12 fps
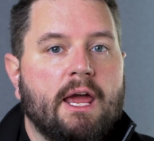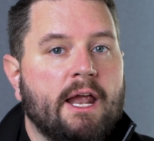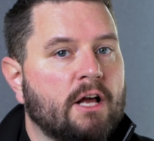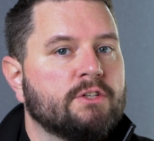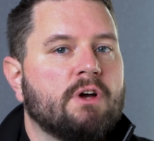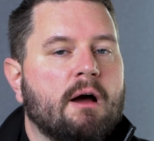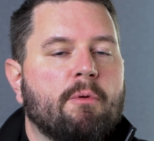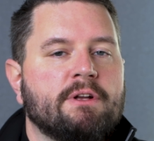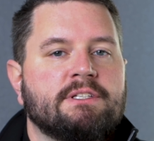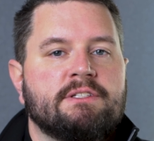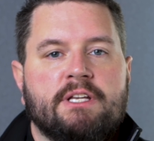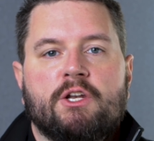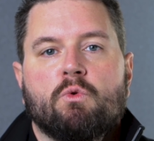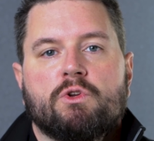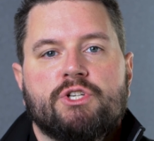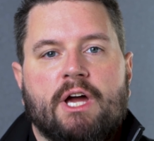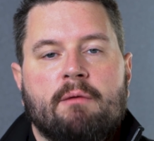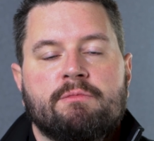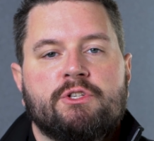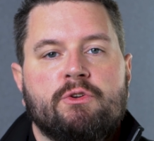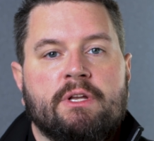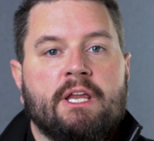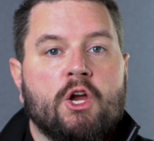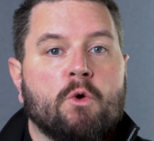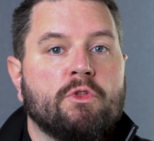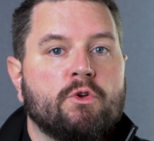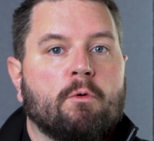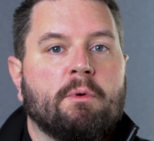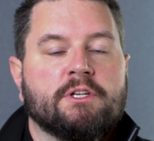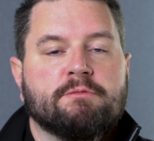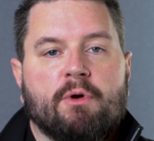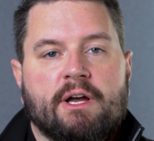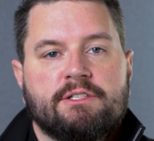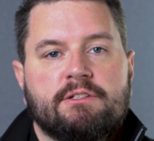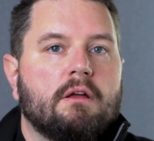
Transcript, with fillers: It also operates as an indoor chime so you can hear when the doorbell is pressed.